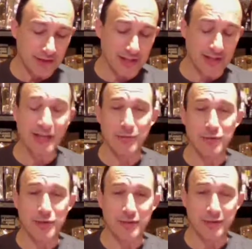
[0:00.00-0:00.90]
frankly, I'm
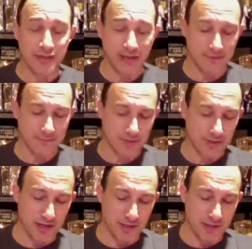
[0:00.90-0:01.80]
okay with that.
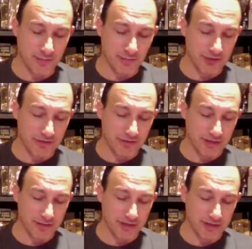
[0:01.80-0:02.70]
While
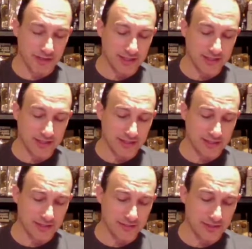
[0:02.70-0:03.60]
I take this
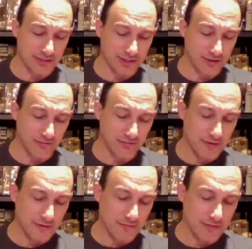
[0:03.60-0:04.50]
clearance sticker off
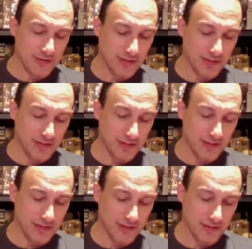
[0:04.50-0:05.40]
gently.
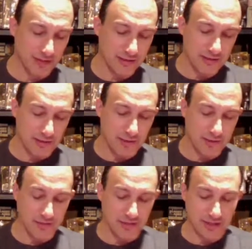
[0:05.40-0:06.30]

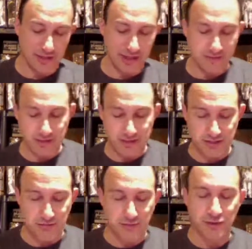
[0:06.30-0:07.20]
Probably should have left it
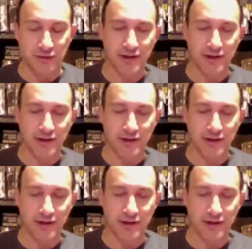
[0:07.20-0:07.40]
just for